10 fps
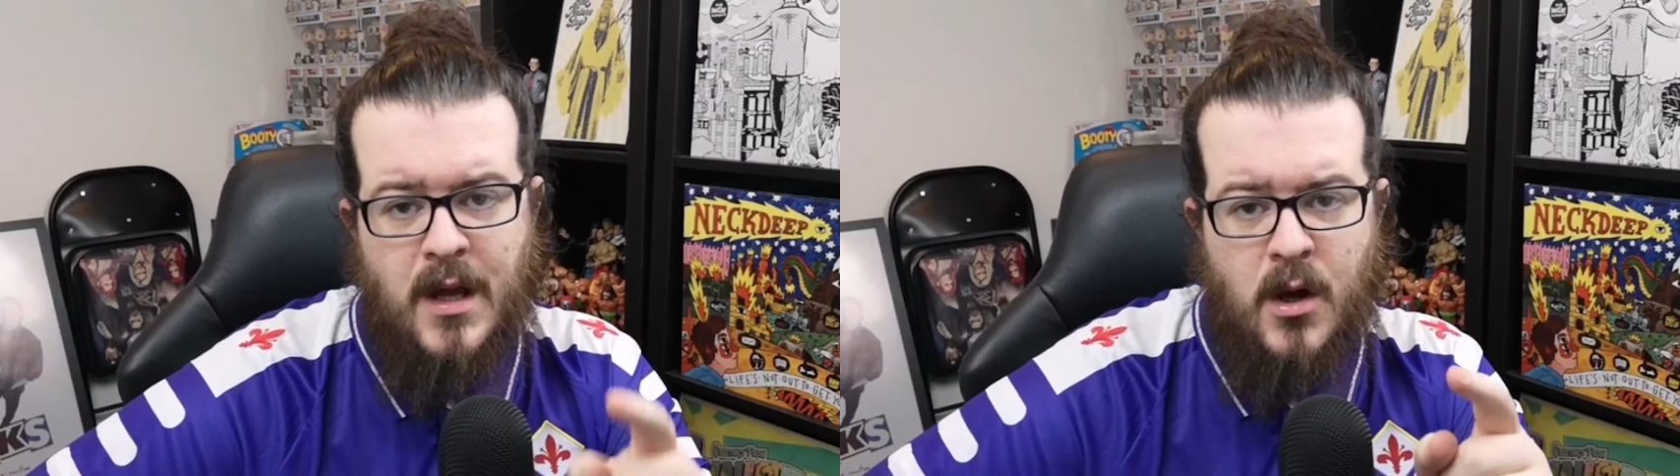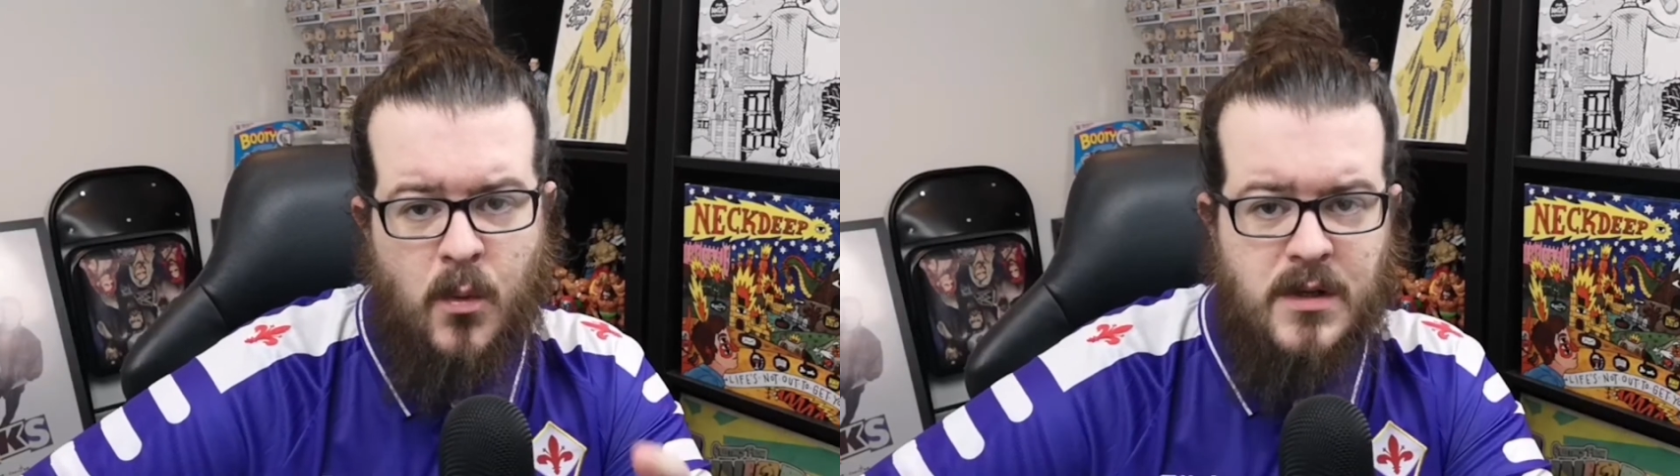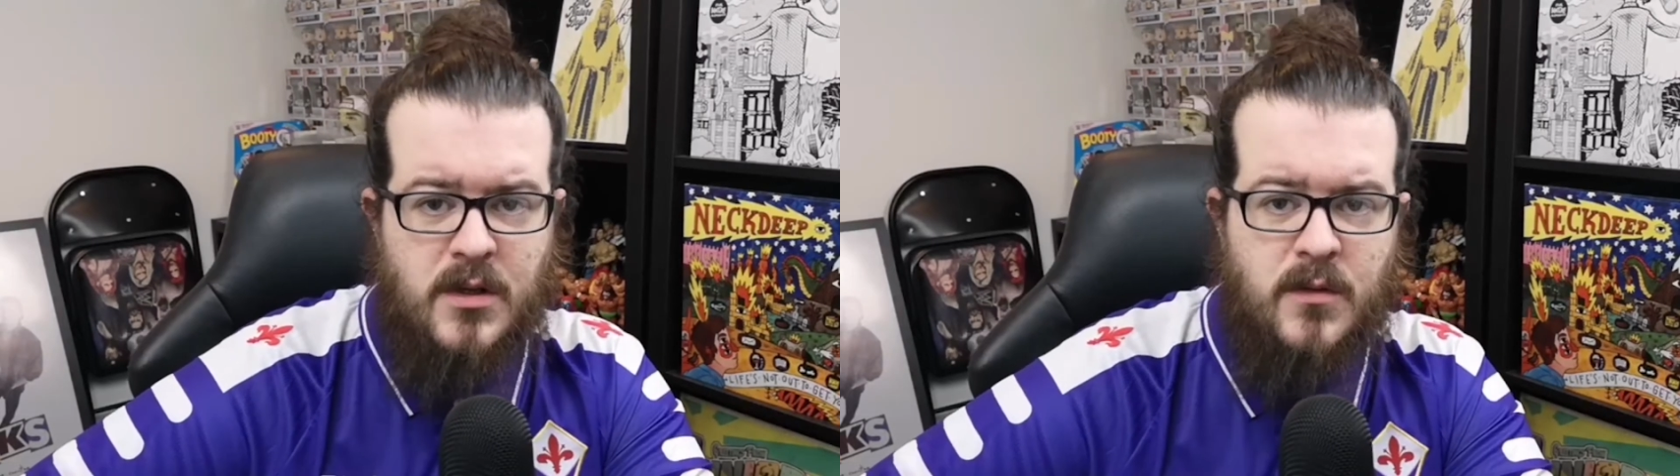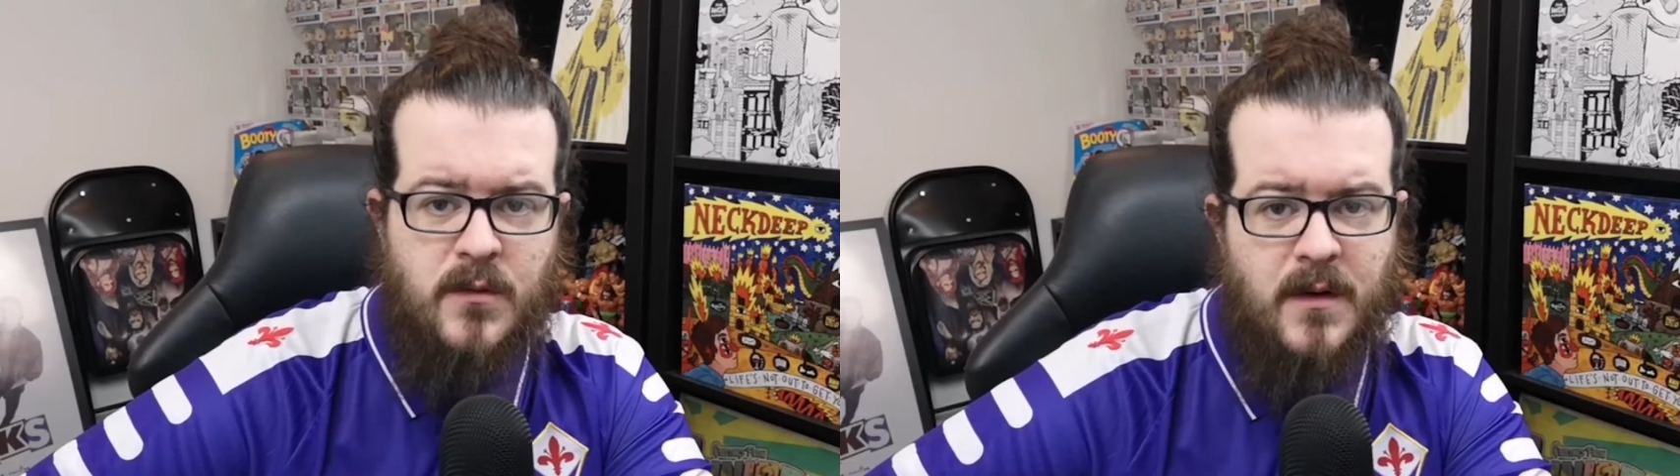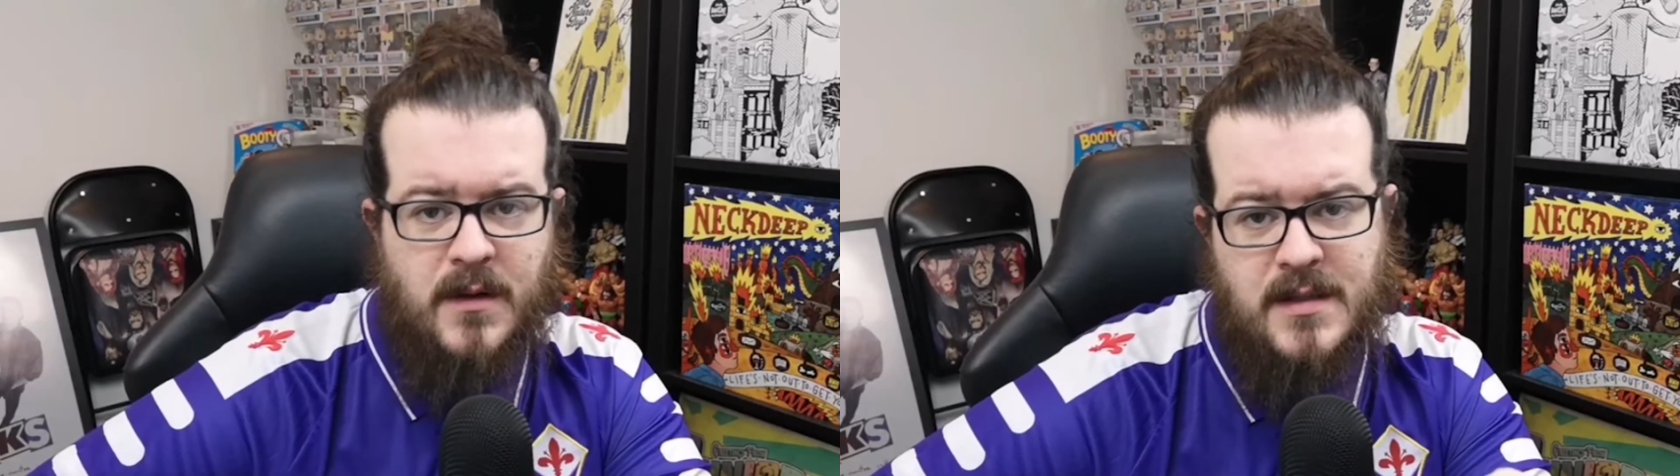when you
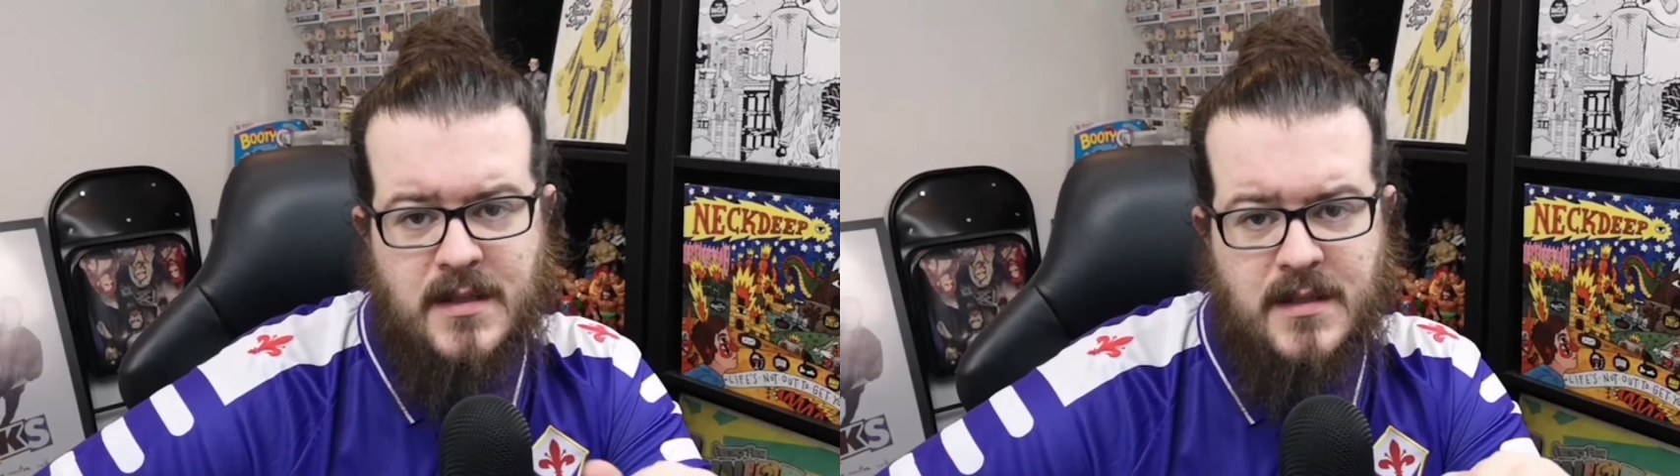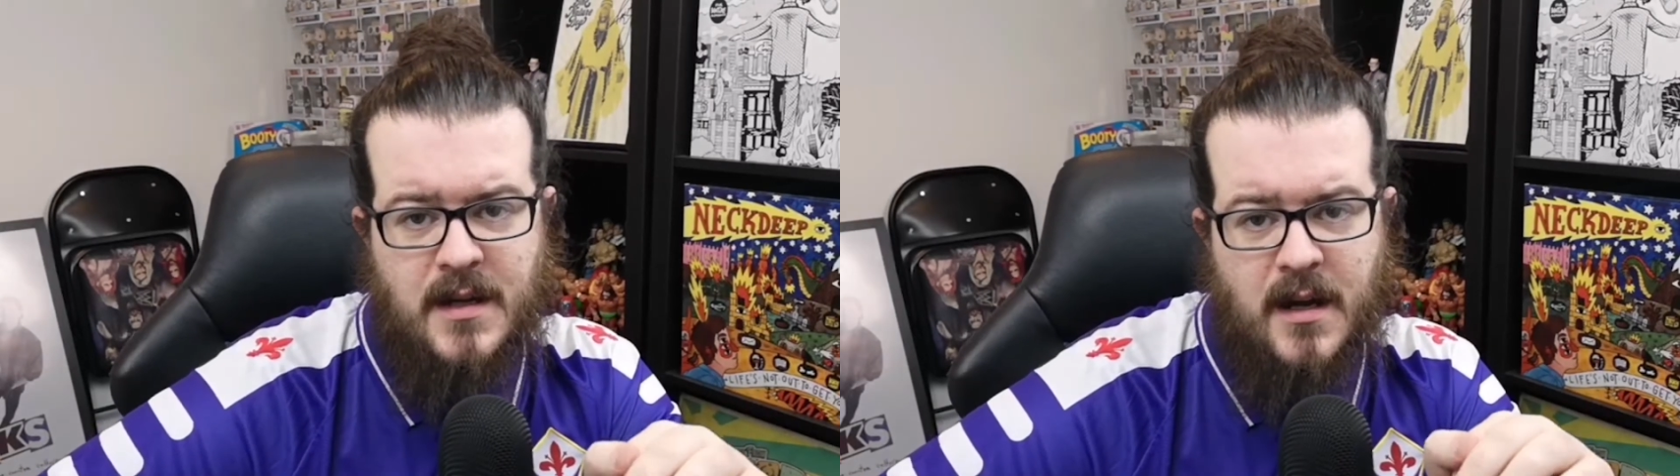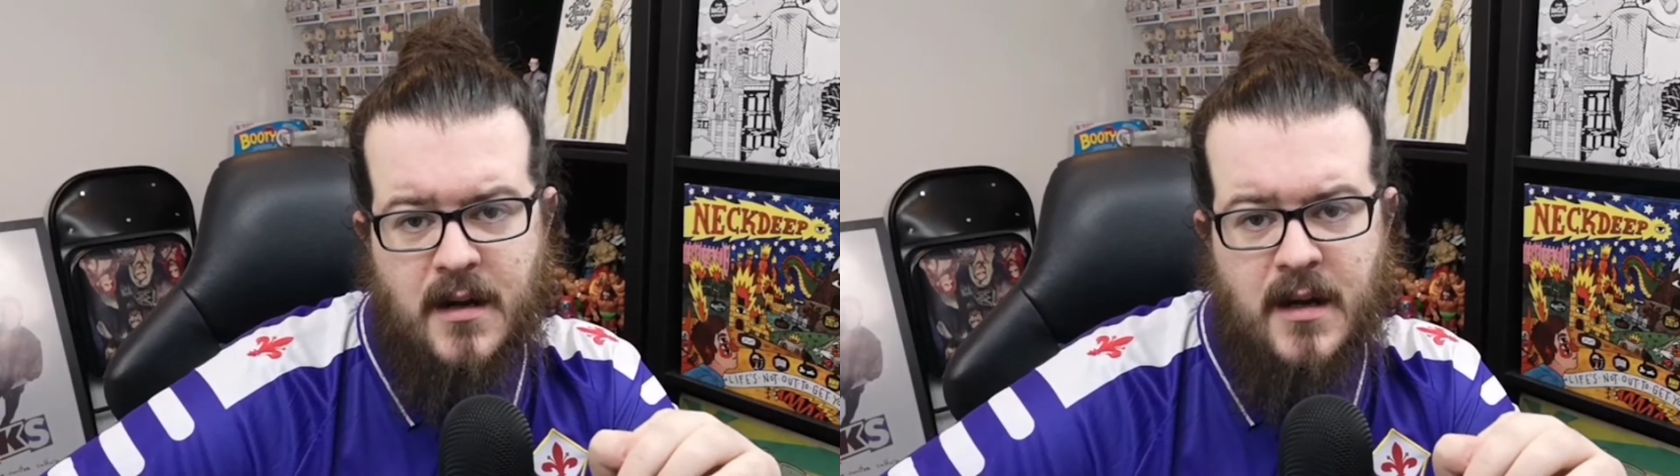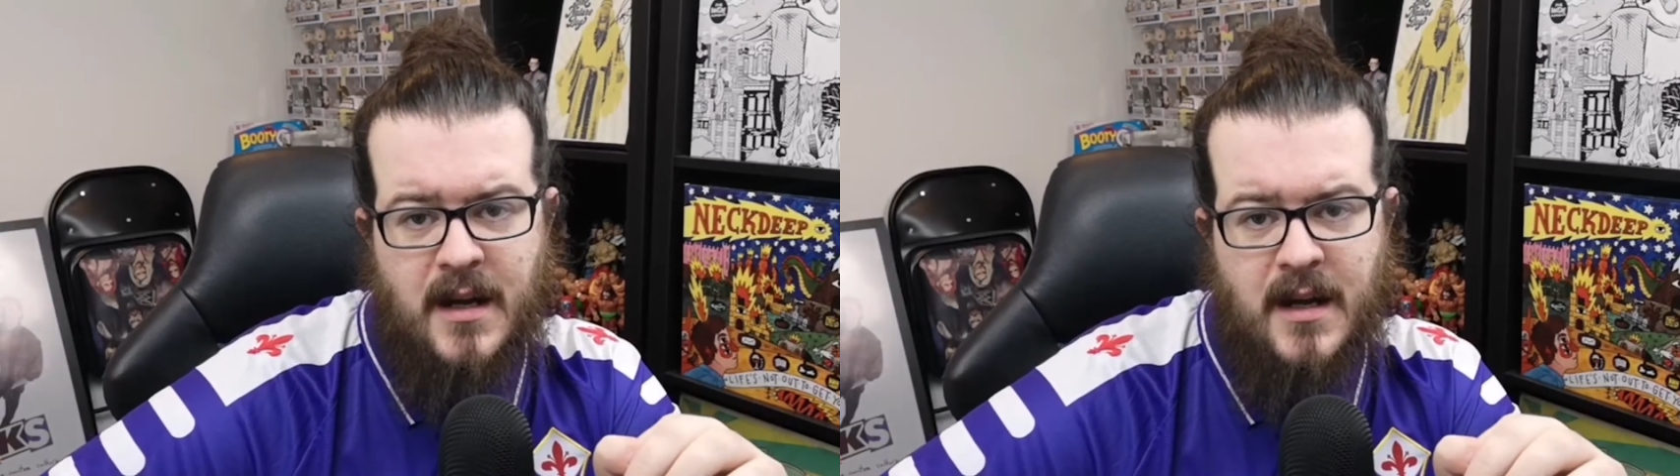first start